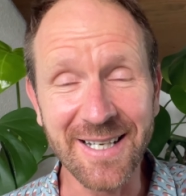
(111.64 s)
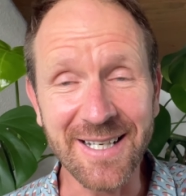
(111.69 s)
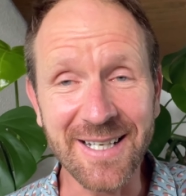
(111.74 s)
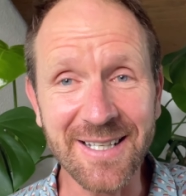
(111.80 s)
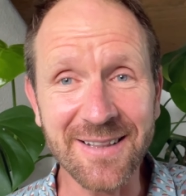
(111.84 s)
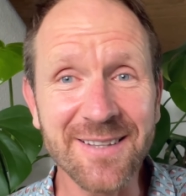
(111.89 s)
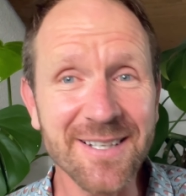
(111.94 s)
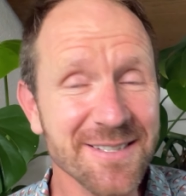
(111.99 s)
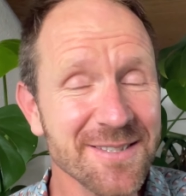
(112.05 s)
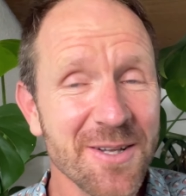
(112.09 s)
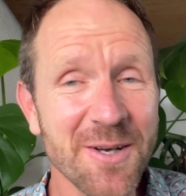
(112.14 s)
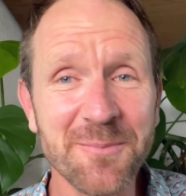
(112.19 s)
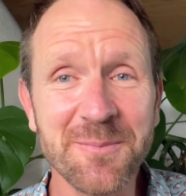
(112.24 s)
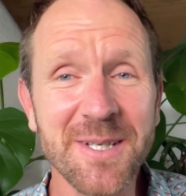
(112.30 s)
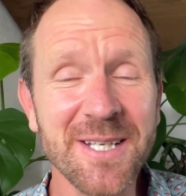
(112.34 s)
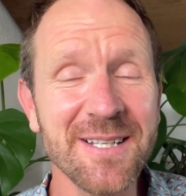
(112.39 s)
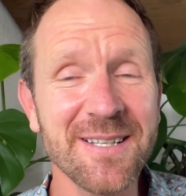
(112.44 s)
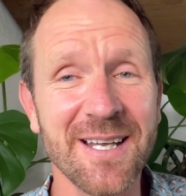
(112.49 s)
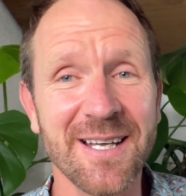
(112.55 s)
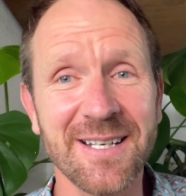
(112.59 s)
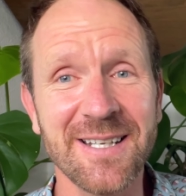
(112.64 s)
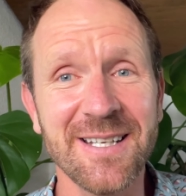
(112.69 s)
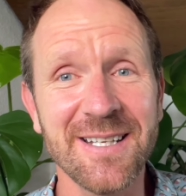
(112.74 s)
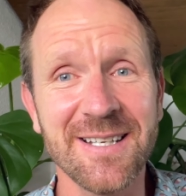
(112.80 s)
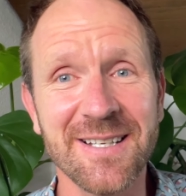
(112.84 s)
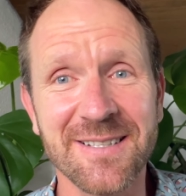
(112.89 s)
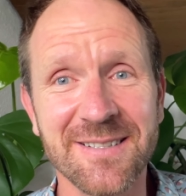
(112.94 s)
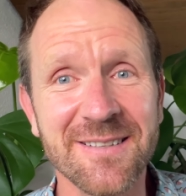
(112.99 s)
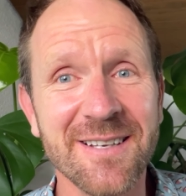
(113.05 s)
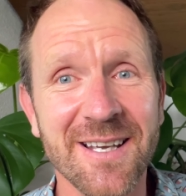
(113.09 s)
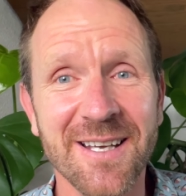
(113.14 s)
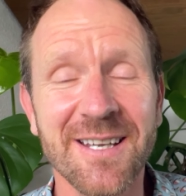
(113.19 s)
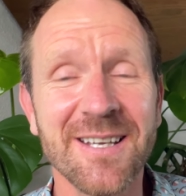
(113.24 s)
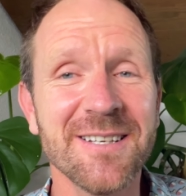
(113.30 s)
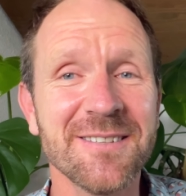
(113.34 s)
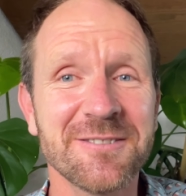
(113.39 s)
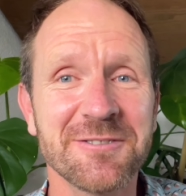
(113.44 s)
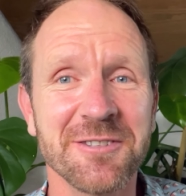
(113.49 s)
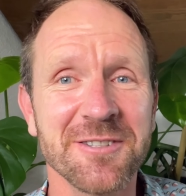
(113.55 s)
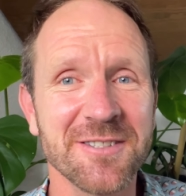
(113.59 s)
It does not mean that He's
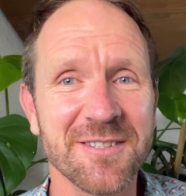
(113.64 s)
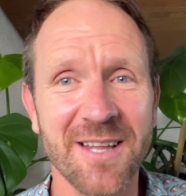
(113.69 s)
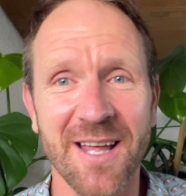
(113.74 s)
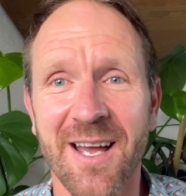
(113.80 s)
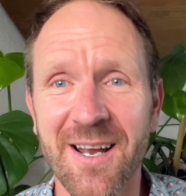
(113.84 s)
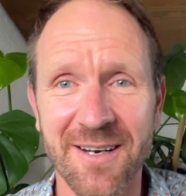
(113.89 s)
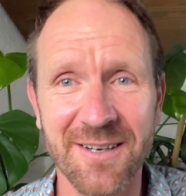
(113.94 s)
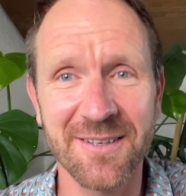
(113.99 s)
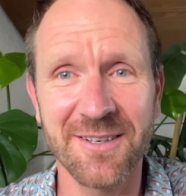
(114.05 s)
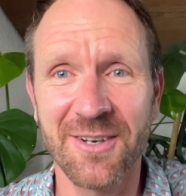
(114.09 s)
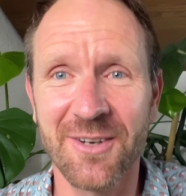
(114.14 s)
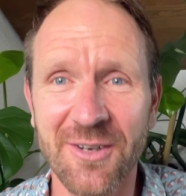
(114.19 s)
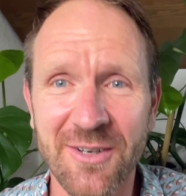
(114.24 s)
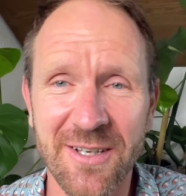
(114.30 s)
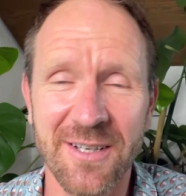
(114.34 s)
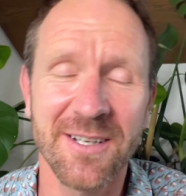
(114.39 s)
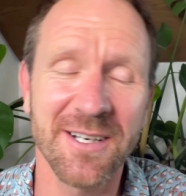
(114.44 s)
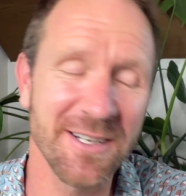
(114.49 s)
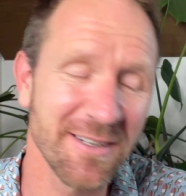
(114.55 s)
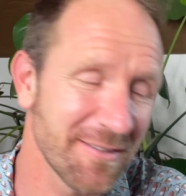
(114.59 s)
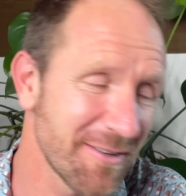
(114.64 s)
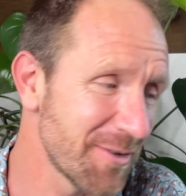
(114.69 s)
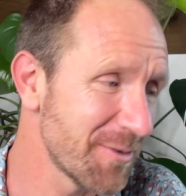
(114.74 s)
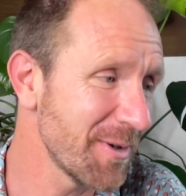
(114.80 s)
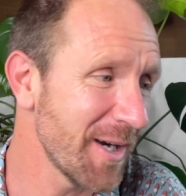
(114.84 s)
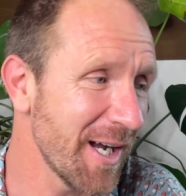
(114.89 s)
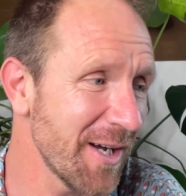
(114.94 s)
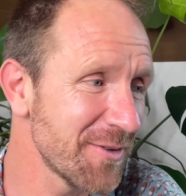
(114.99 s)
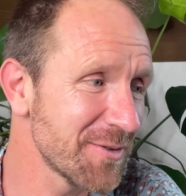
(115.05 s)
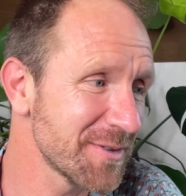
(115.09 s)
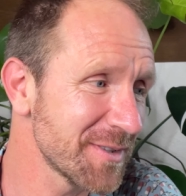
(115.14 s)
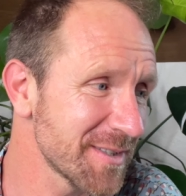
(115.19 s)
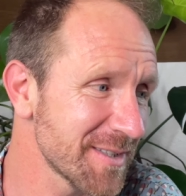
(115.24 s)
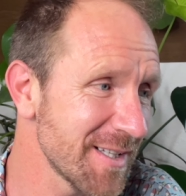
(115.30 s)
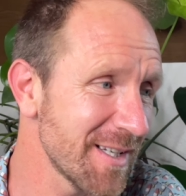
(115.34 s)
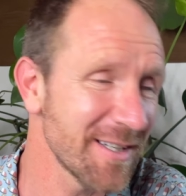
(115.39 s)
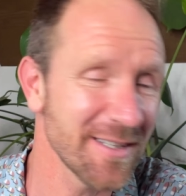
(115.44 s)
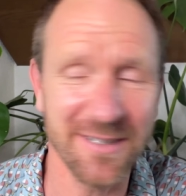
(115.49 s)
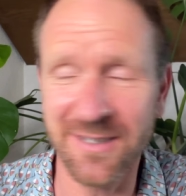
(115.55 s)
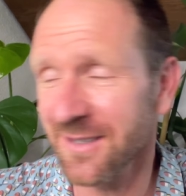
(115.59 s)
He's just there looking around
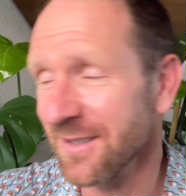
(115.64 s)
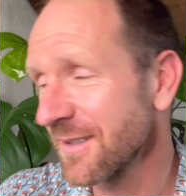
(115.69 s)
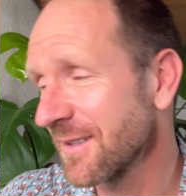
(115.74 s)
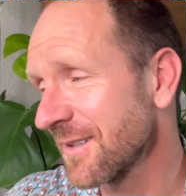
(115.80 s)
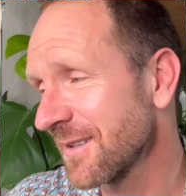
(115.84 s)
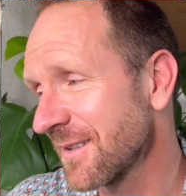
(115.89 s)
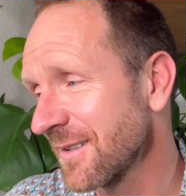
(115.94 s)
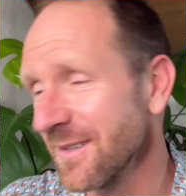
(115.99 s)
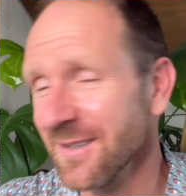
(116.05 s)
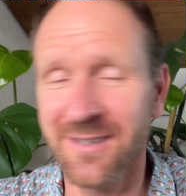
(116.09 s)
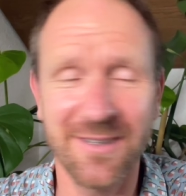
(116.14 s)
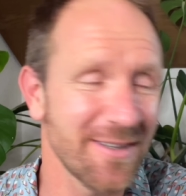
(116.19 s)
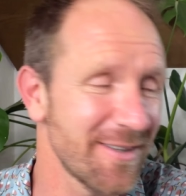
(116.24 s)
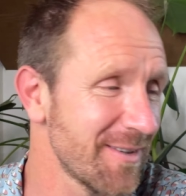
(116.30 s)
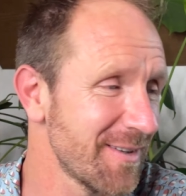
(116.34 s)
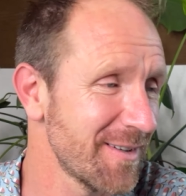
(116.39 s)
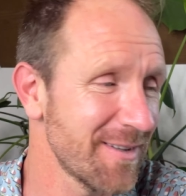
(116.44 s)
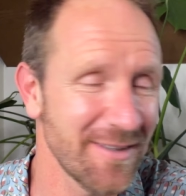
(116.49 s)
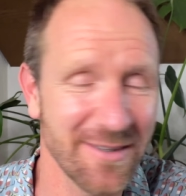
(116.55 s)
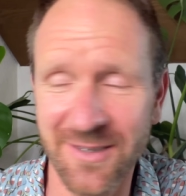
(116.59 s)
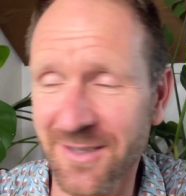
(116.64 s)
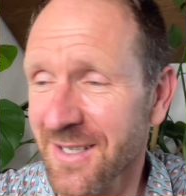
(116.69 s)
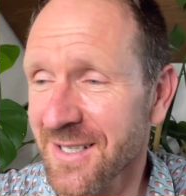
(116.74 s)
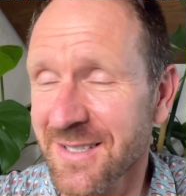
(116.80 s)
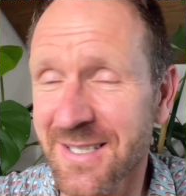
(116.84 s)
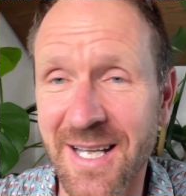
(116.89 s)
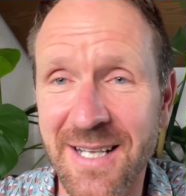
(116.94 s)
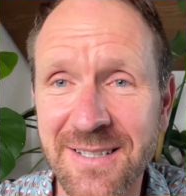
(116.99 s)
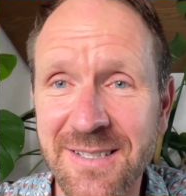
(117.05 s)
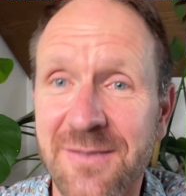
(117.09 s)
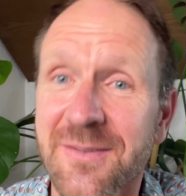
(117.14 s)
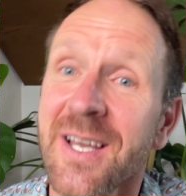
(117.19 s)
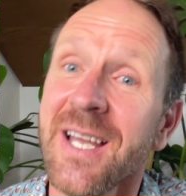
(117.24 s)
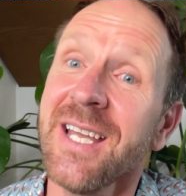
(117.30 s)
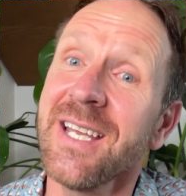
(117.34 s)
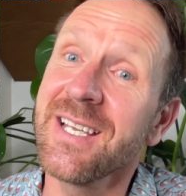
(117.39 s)
like not attentive.